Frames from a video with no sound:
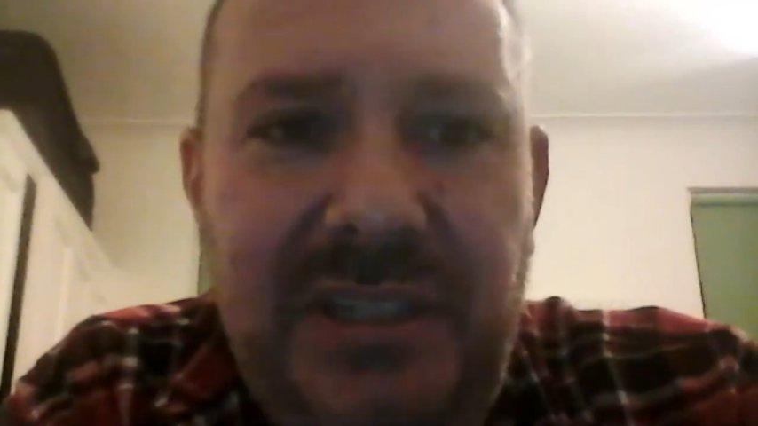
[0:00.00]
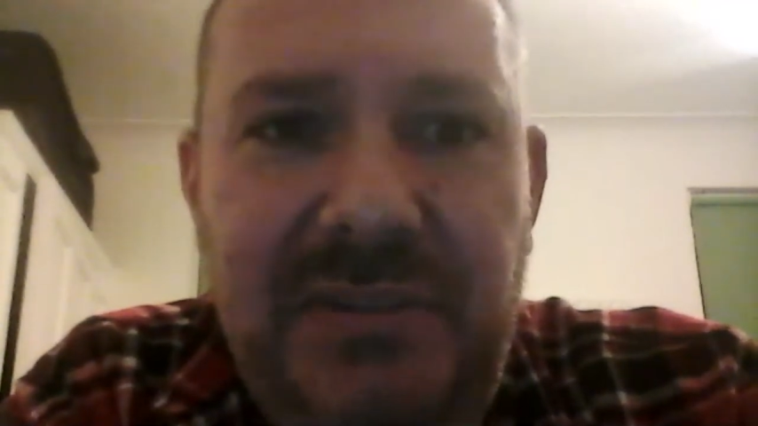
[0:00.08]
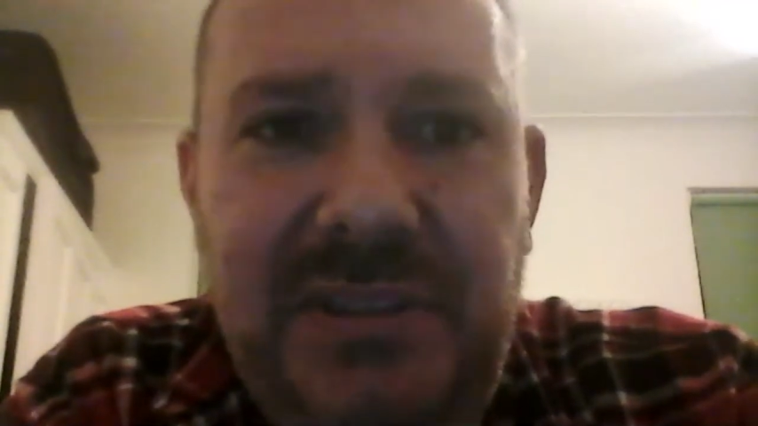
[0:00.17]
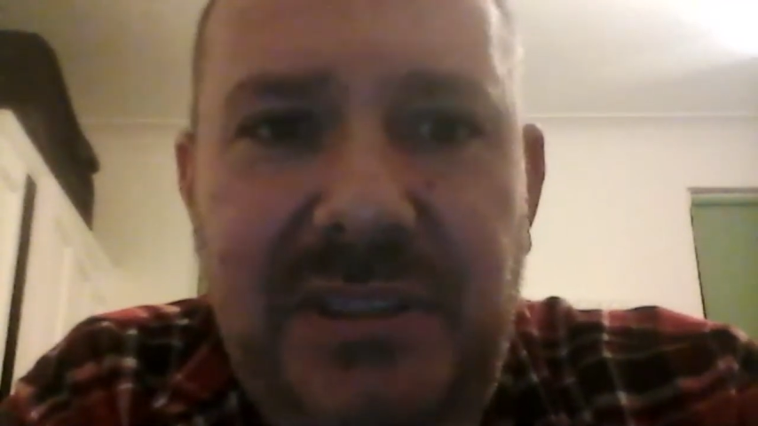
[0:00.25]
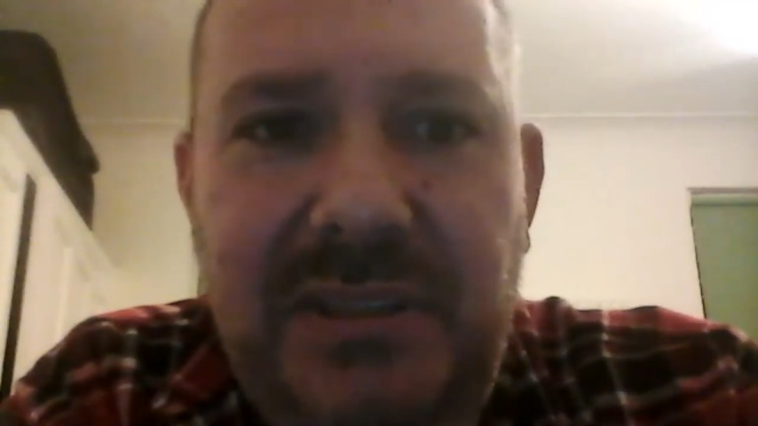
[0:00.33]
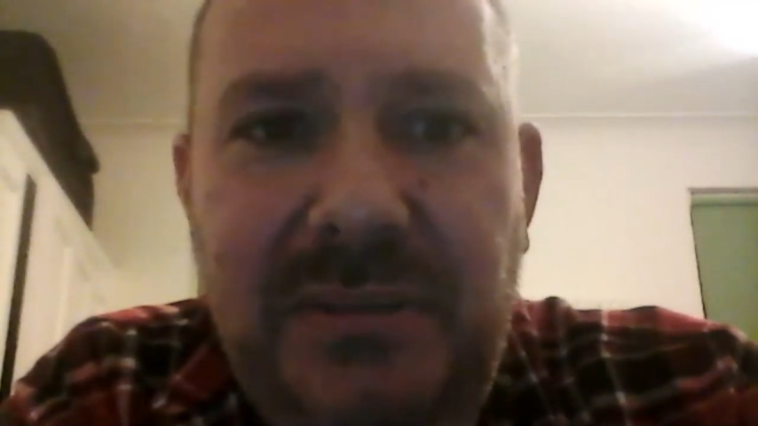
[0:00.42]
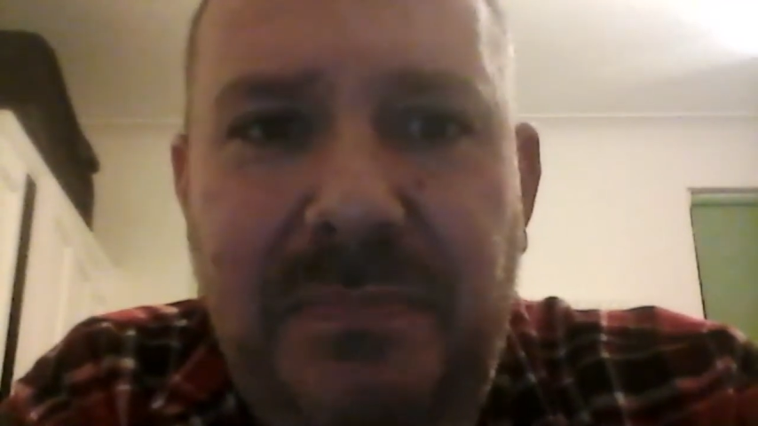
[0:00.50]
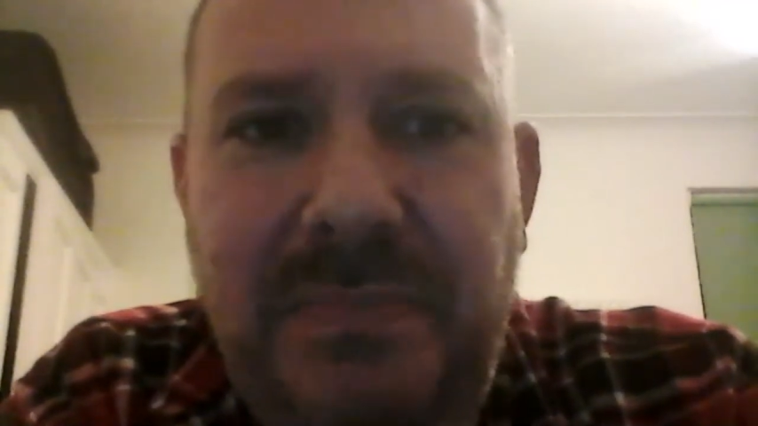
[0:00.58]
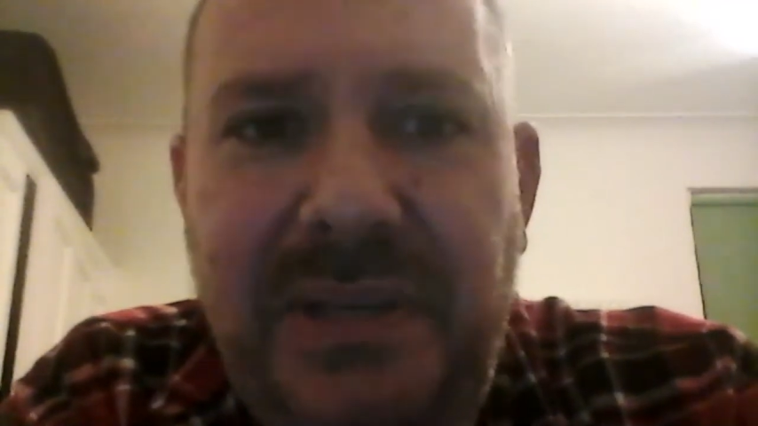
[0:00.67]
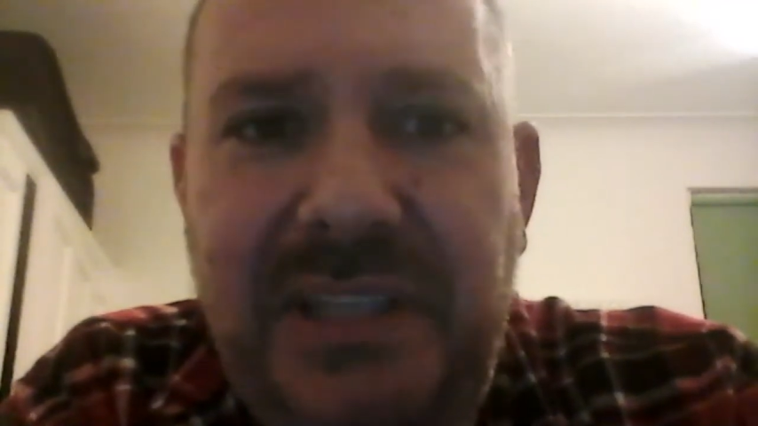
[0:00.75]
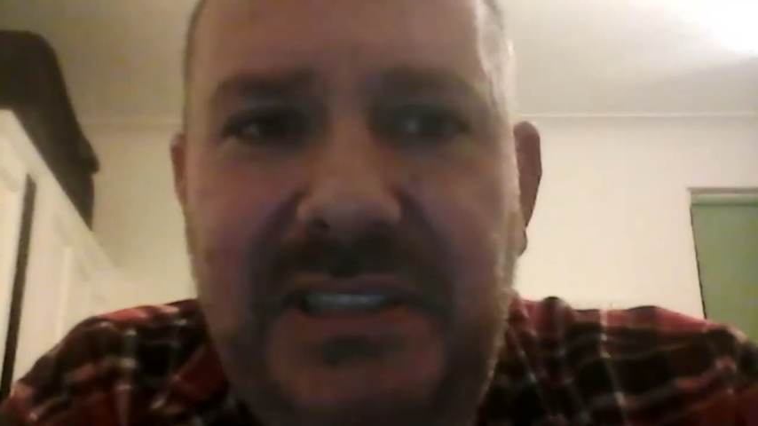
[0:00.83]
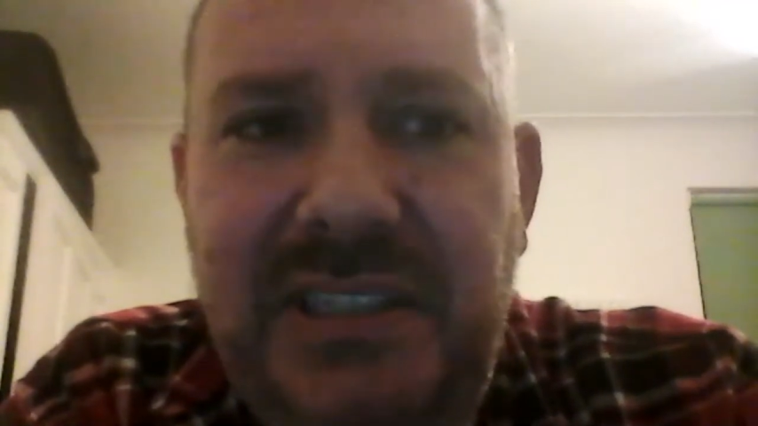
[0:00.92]
There is a
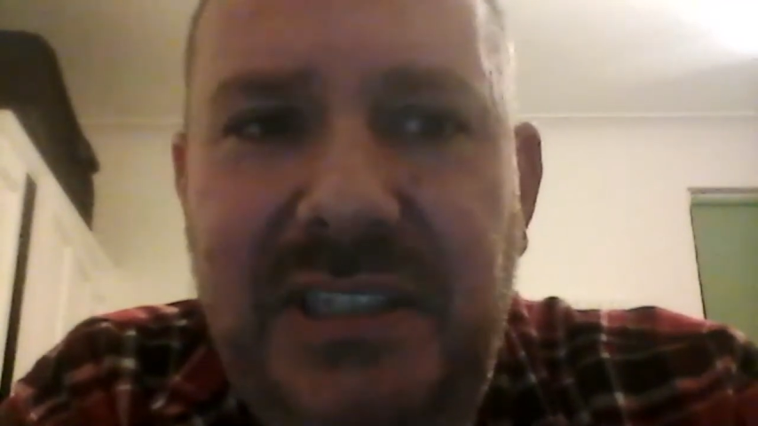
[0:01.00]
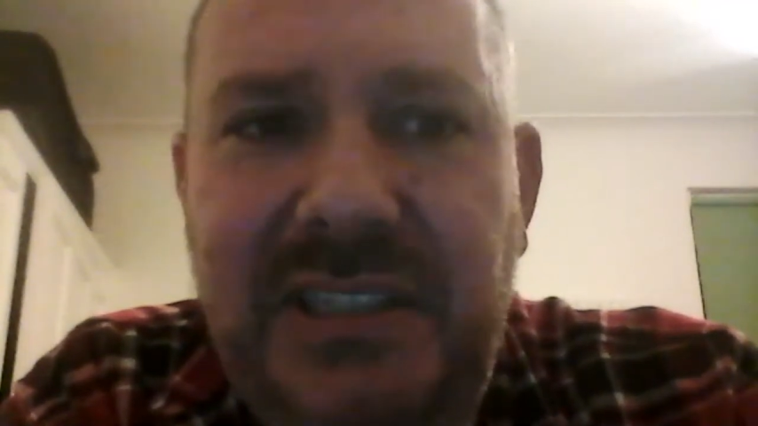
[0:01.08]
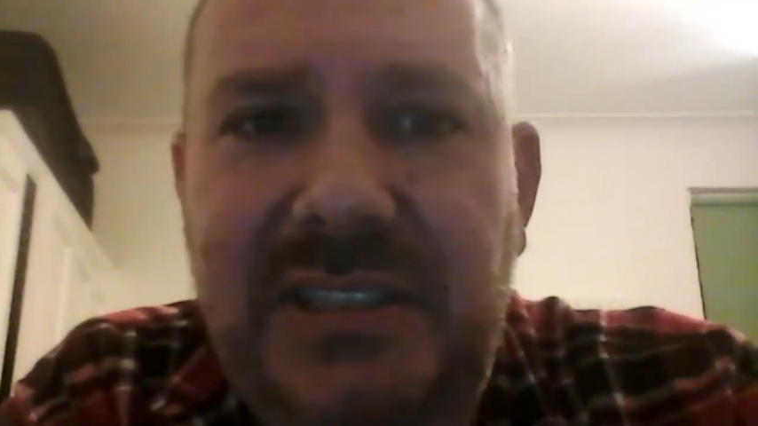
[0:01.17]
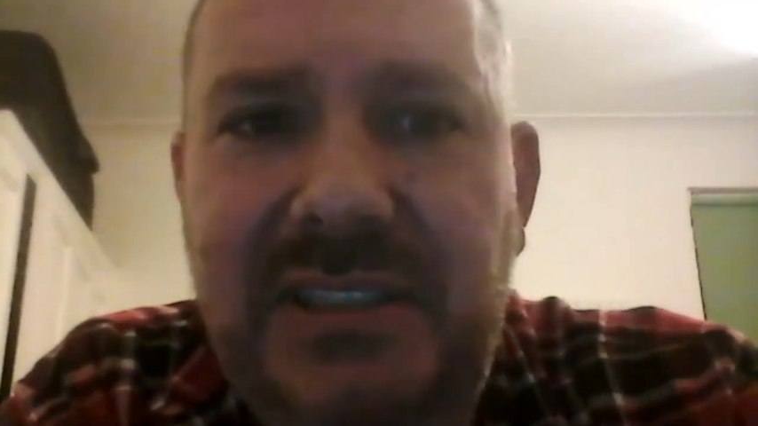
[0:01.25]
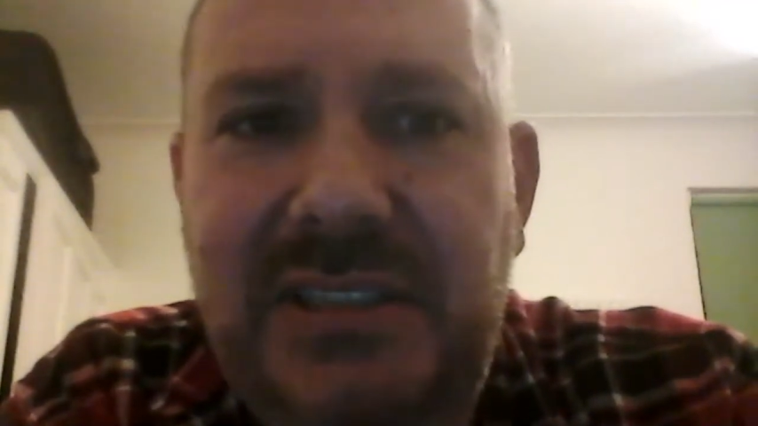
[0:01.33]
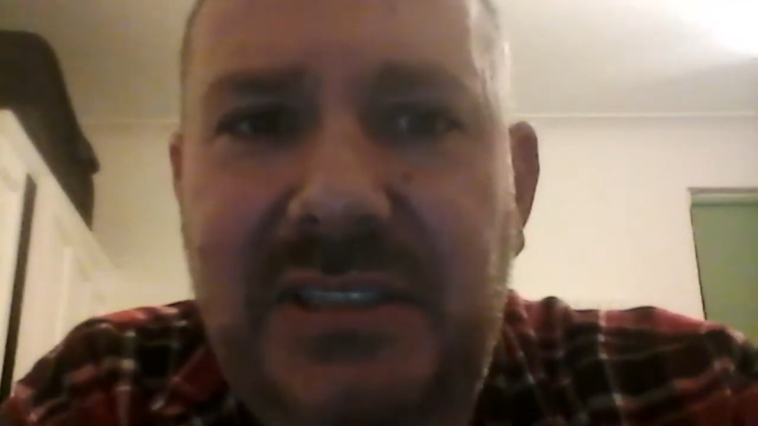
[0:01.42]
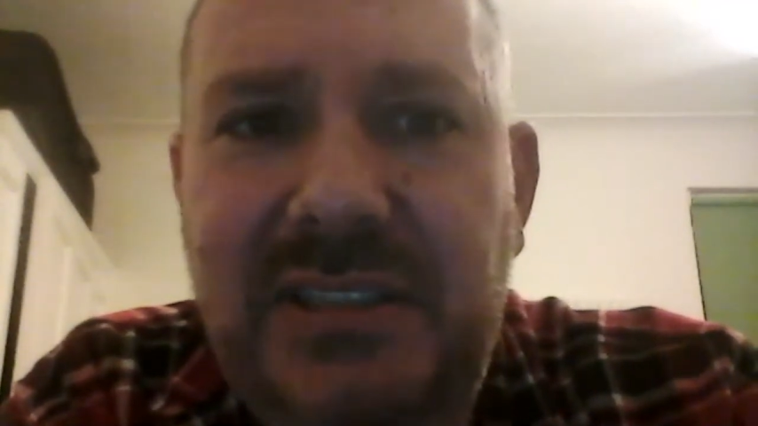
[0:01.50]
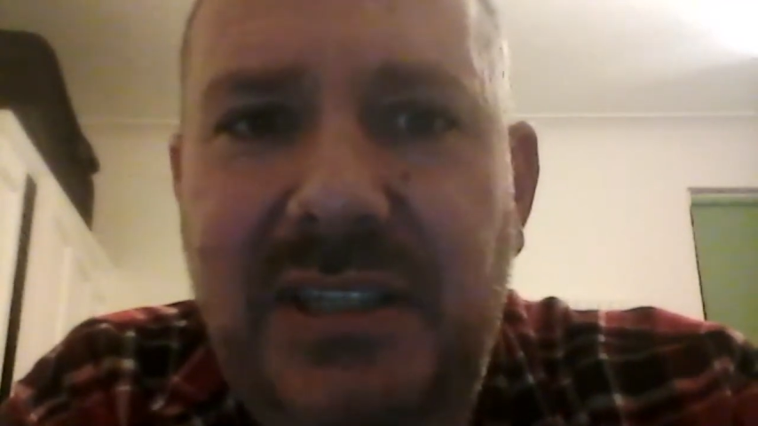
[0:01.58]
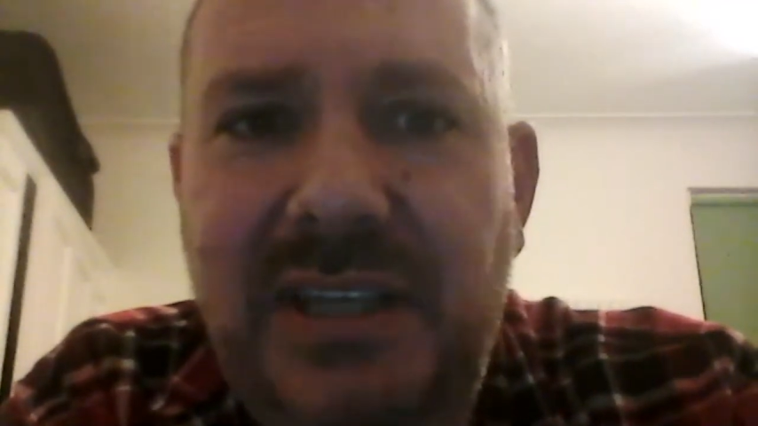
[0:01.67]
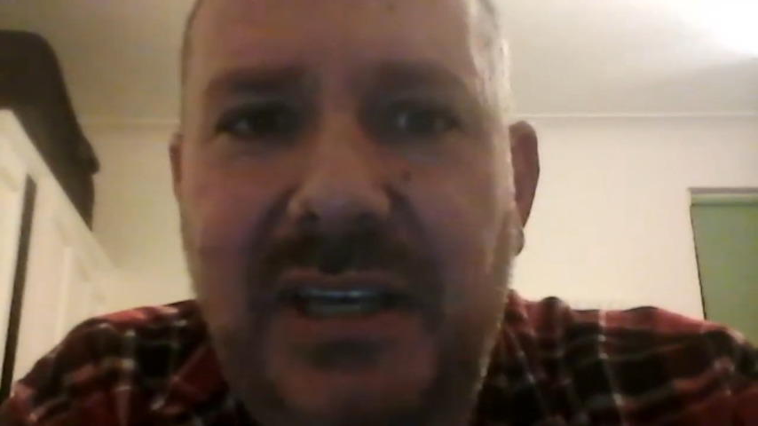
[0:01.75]
business